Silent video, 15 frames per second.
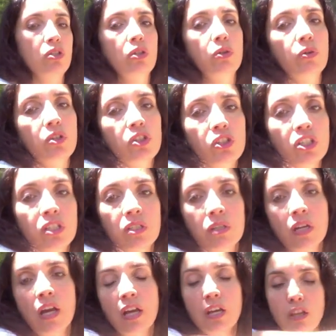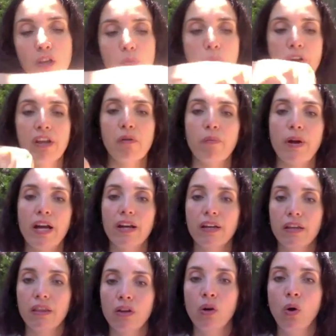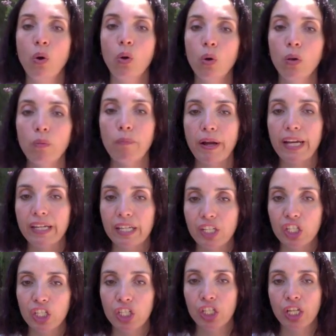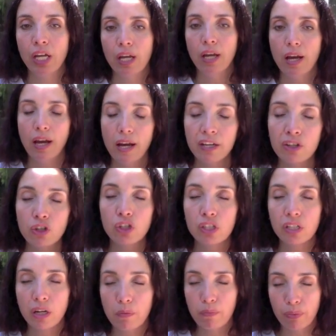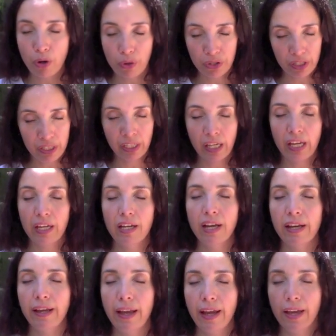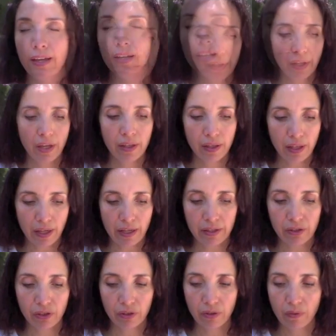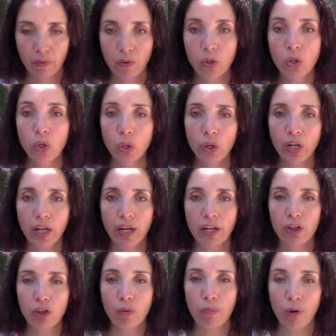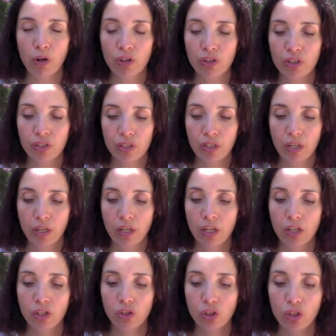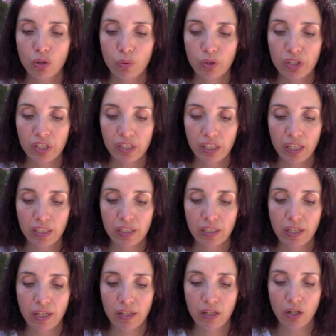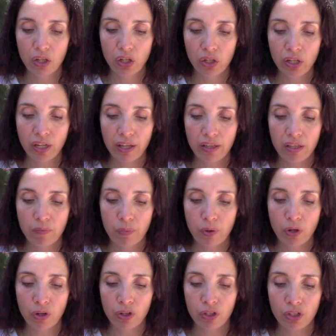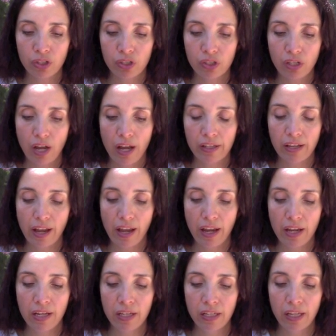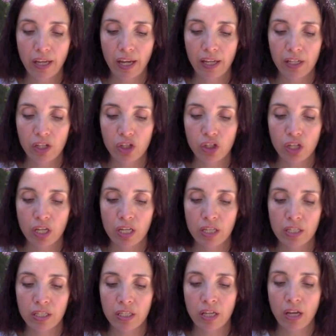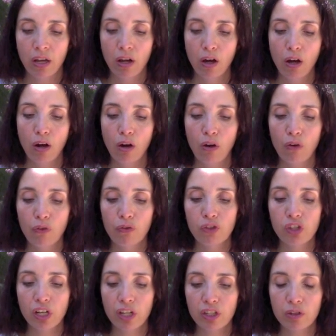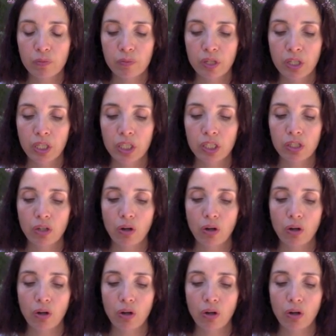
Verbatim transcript: do is just you bring back the whole baggage and you start processing it again at that. Look at your box. So you would sit and look at the box and any energies of judgment,